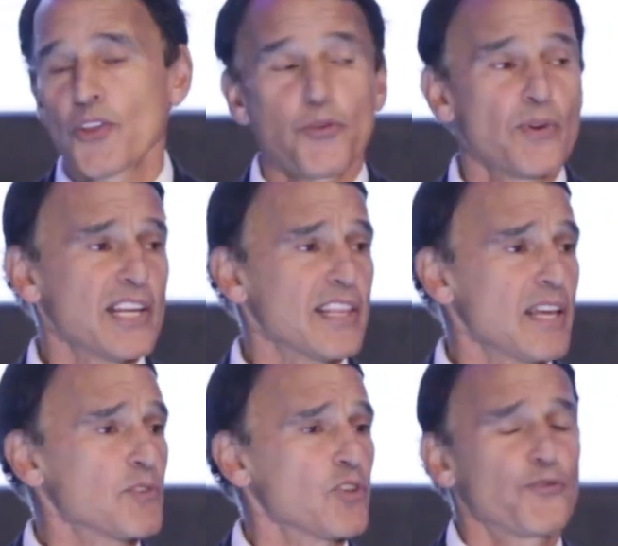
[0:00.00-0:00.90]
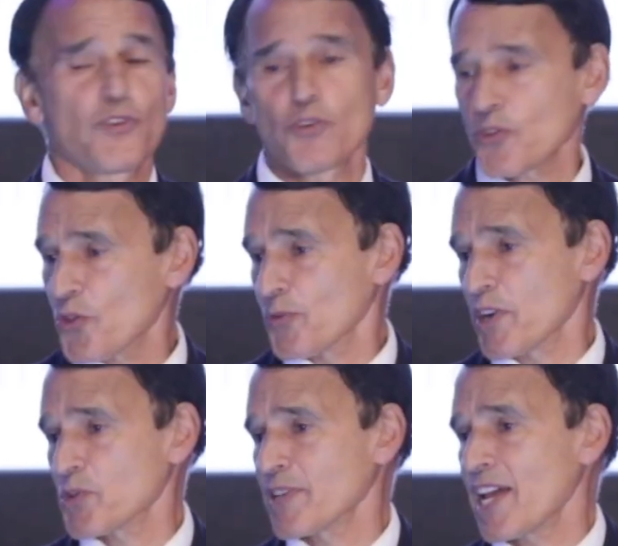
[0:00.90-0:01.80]
3 of them do fewer than
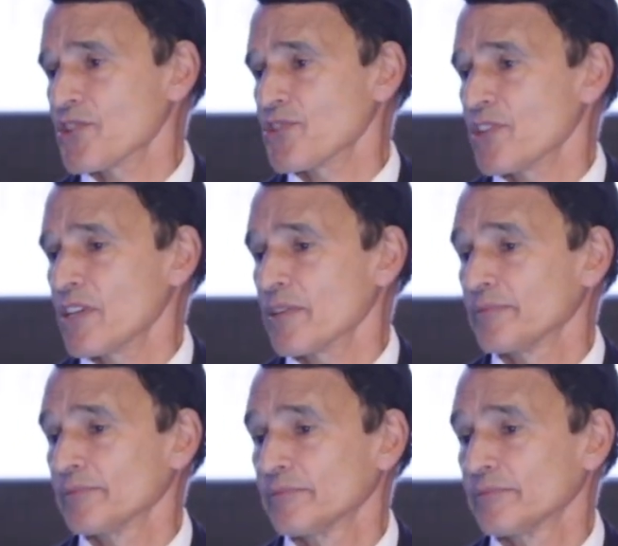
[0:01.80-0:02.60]
300 cases a year.